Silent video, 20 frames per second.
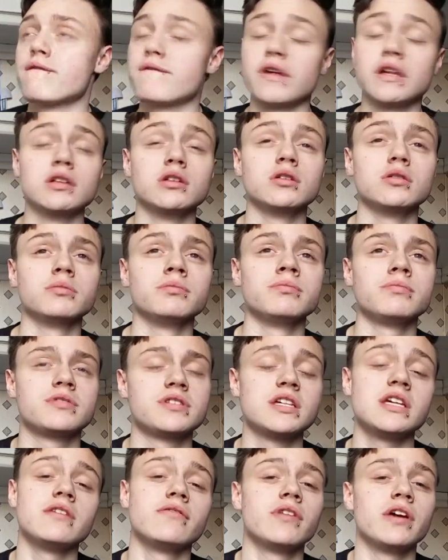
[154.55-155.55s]
film,
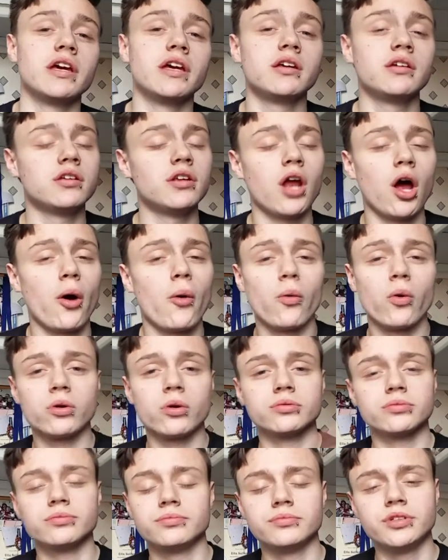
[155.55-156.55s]
TV, you know,
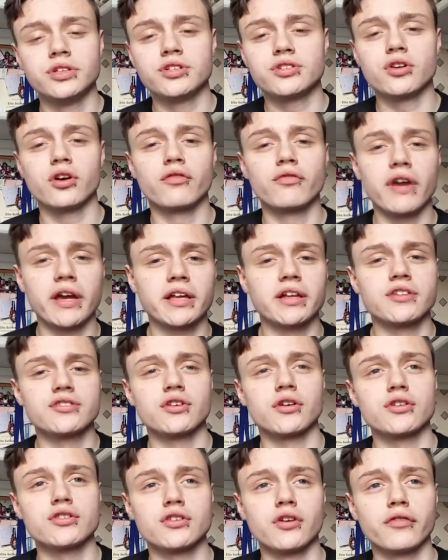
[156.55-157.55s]
all your sort of regular
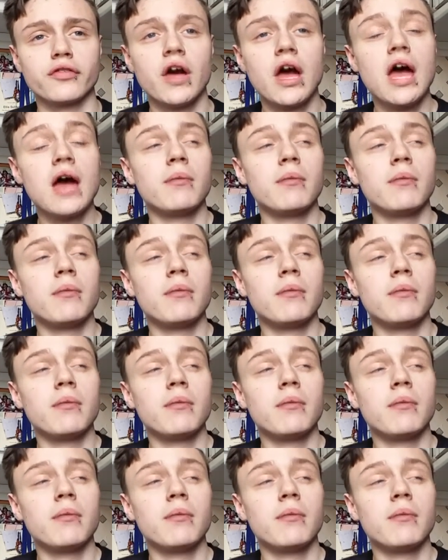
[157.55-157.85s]
sort of stuff.